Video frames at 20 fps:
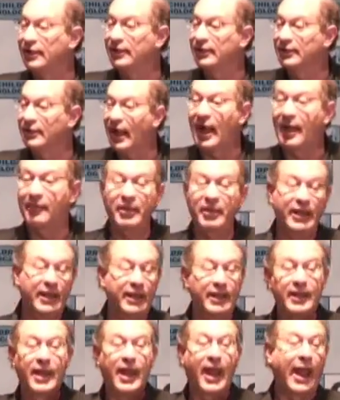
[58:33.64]

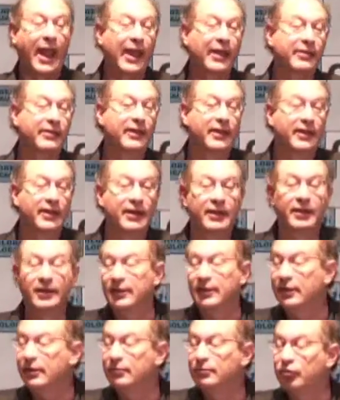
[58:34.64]
lobby and
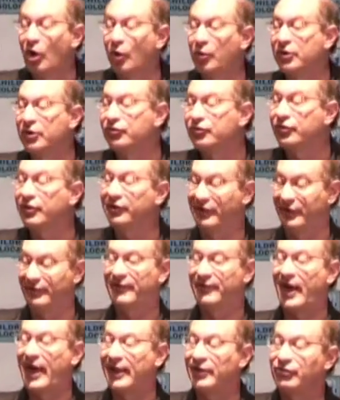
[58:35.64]
the pro-Israel
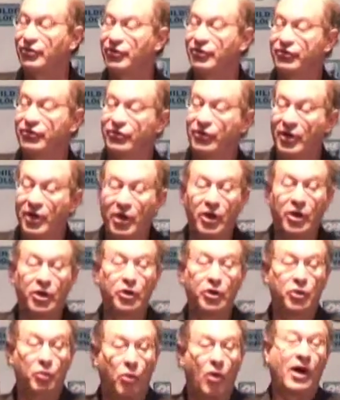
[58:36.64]
advisors
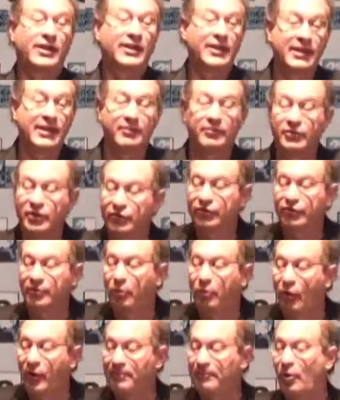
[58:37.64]
who wanted him to
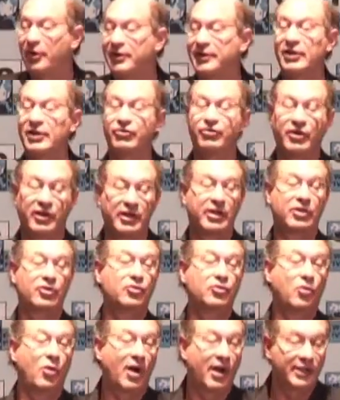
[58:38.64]
support partition and
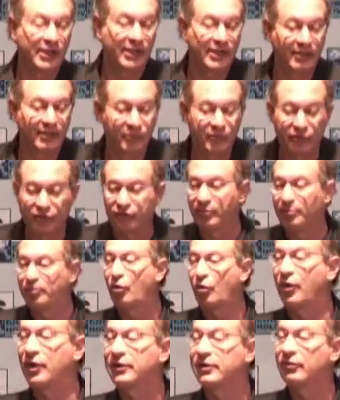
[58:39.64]
who wanted him to
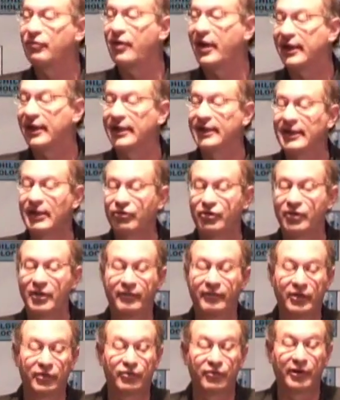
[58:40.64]
support the recognition
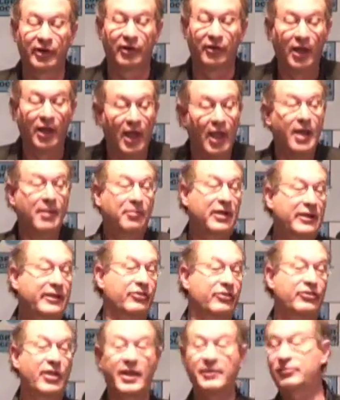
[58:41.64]
of Israel. But at
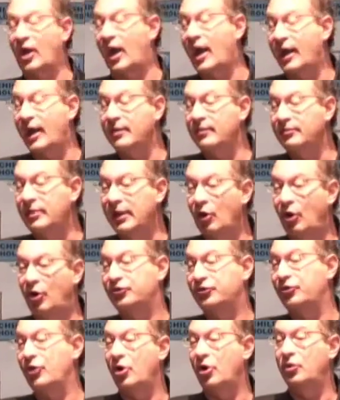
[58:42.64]
the same time, he
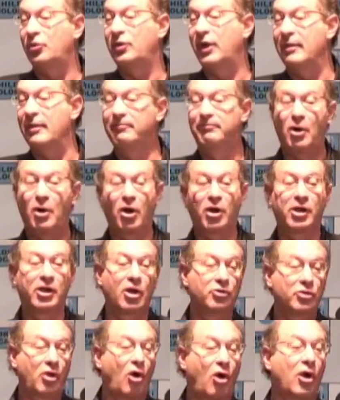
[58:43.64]
also
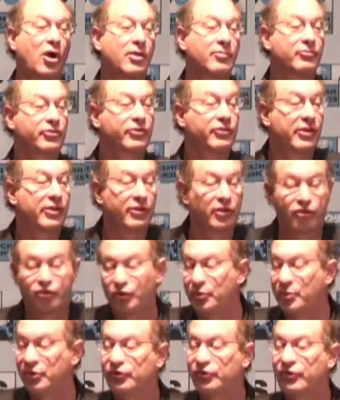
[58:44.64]
embargoed arms to the
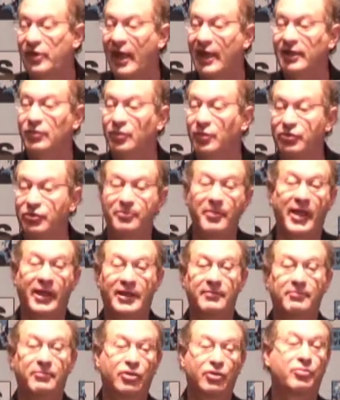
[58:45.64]
Jewish state, which
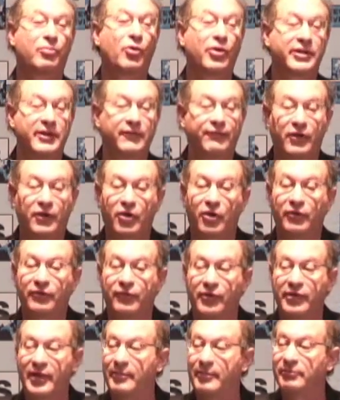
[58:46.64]
made it much more difficult
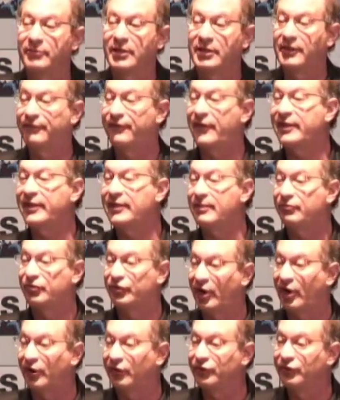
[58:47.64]
for them to defend
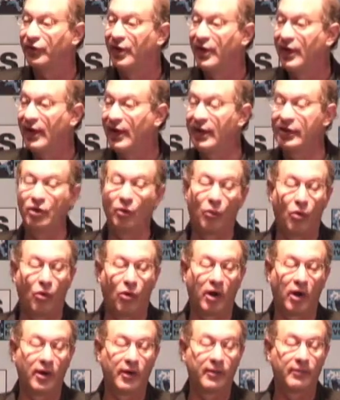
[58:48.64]
themselves in the
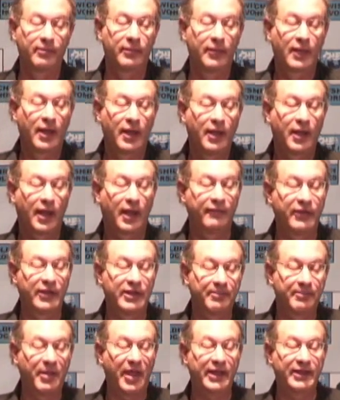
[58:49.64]
war of
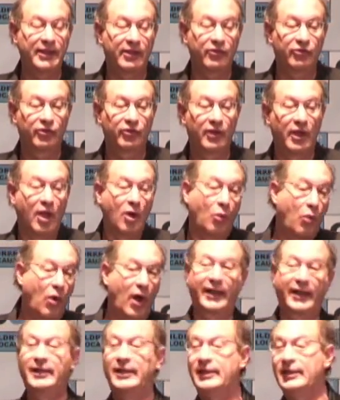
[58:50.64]
independence.
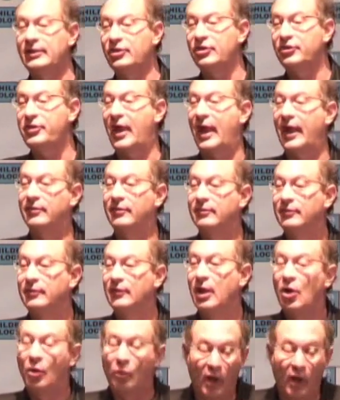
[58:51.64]
Why did he do that?
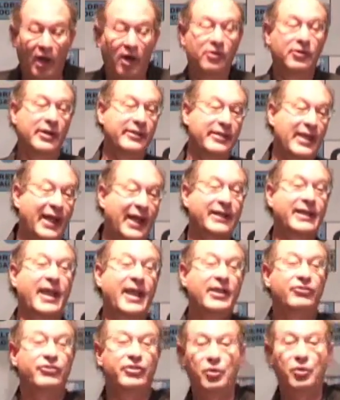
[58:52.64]
Well, in that
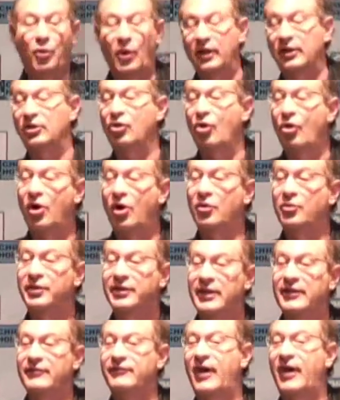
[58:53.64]
case, he went along
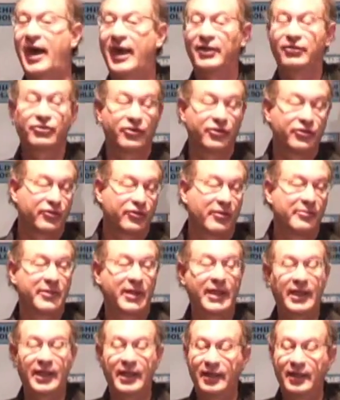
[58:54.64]
with the advisors from
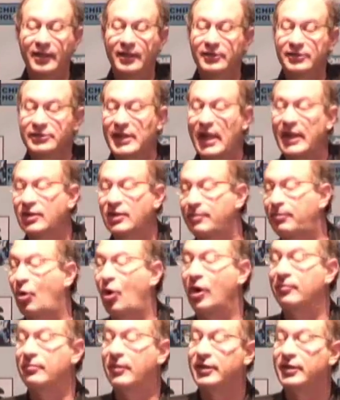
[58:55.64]
the State
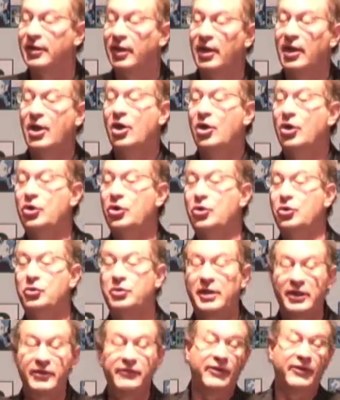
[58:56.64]
Department
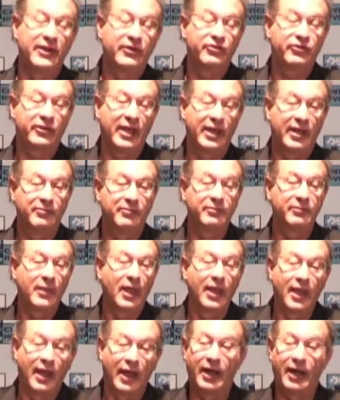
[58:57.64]
who convinced him
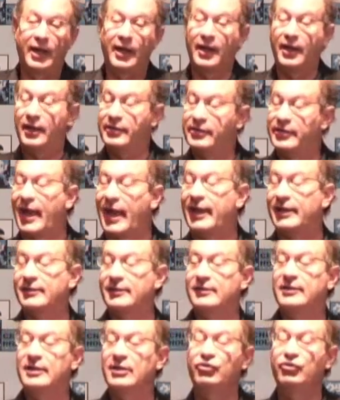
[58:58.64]

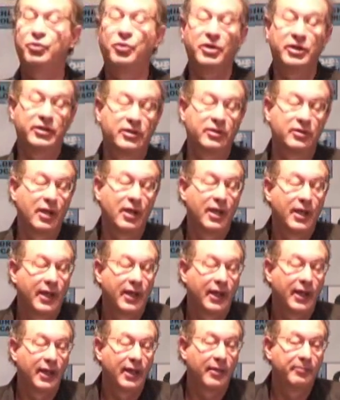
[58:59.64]
that this would
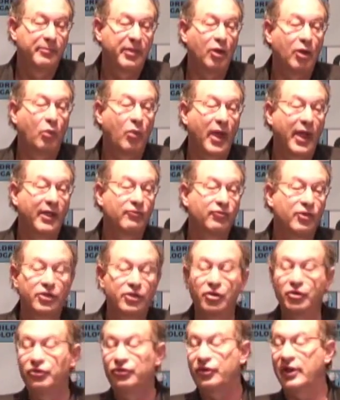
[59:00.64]
be a way of
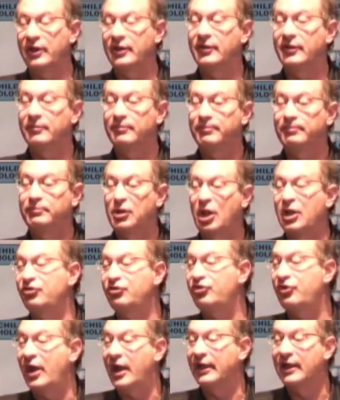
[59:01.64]
reducing
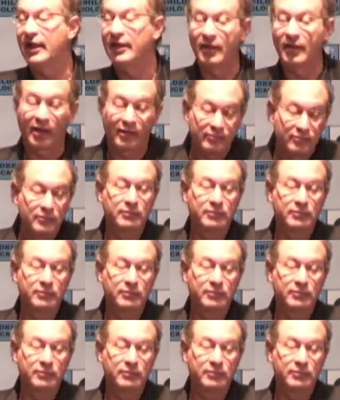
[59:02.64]
bloodshed. And